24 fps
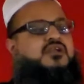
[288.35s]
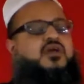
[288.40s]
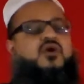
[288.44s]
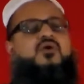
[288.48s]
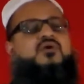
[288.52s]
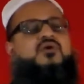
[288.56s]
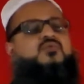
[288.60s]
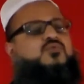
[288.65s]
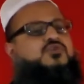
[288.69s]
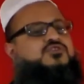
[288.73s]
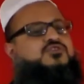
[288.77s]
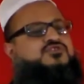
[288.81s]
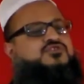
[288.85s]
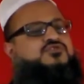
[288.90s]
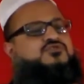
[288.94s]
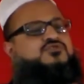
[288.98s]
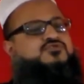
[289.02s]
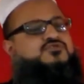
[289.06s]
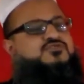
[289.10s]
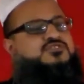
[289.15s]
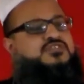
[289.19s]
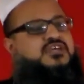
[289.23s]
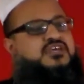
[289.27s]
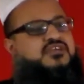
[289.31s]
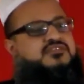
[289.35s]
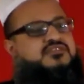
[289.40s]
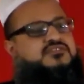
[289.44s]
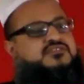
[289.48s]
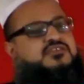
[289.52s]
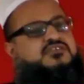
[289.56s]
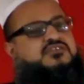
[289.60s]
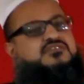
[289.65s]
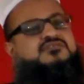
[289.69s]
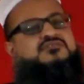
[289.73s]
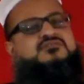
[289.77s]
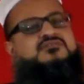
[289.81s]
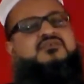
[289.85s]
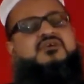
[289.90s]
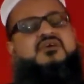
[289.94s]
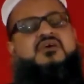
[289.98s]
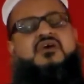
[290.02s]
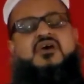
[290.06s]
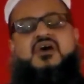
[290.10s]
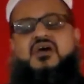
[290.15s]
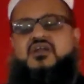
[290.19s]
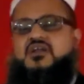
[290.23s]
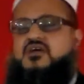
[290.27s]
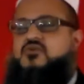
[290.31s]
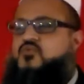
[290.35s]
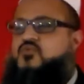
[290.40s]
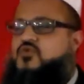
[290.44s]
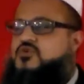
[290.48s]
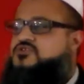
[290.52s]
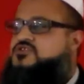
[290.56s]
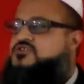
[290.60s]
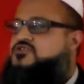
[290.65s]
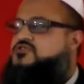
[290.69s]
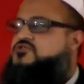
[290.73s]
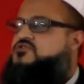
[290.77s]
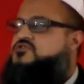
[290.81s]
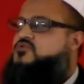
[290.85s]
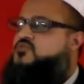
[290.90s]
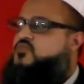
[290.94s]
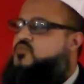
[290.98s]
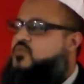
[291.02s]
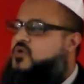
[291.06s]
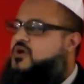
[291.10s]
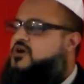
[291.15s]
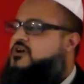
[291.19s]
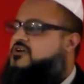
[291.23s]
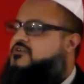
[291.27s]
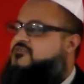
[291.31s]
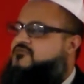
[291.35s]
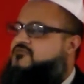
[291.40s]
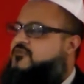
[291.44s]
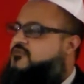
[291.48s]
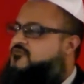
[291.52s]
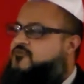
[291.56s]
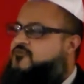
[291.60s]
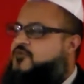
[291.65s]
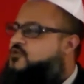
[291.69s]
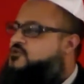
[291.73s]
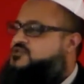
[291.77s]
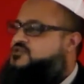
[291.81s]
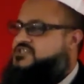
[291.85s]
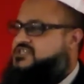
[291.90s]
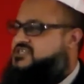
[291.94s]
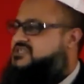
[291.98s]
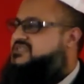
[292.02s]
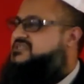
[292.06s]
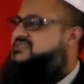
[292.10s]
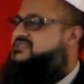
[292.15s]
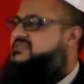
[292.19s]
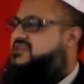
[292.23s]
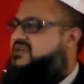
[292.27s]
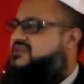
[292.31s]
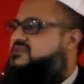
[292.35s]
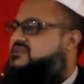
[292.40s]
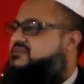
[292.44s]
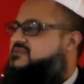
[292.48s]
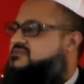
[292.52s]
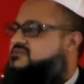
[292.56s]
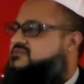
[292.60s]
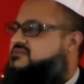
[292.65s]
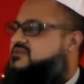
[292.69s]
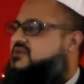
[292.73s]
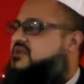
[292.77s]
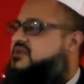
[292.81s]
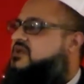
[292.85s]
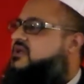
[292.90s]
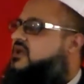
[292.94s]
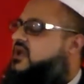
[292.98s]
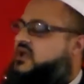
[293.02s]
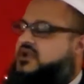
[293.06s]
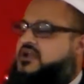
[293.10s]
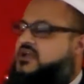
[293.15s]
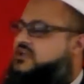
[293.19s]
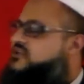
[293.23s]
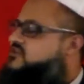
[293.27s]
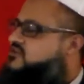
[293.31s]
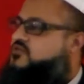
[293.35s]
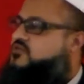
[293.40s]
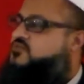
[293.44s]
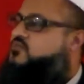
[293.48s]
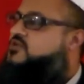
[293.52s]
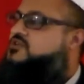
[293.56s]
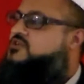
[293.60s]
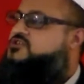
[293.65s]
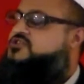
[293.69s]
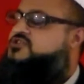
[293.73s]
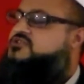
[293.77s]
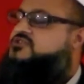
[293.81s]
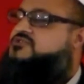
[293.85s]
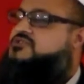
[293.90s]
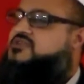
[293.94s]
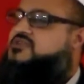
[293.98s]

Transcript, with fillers: Now I want you to take this and I want you to work for 14 days and I don't want